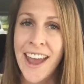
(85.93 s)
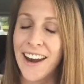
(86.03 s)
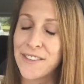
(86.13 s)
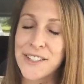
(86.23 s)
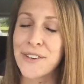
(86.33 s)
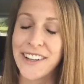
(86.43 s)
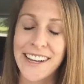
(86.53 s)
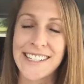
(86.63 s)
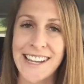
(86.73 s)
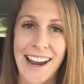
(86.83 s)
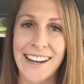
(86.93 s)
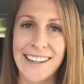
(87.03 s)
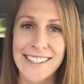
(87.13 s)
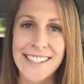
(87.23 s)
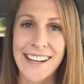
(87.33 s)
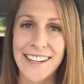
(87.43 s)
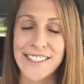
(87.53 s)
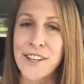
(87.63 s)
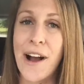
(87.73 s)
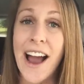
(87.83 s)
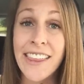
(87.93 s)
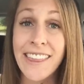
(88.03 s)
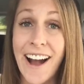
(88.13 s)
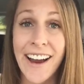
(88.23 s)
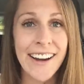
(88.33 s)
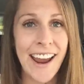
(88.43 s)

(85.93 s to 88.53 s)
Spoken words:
And it was really exciting to see. So I thought,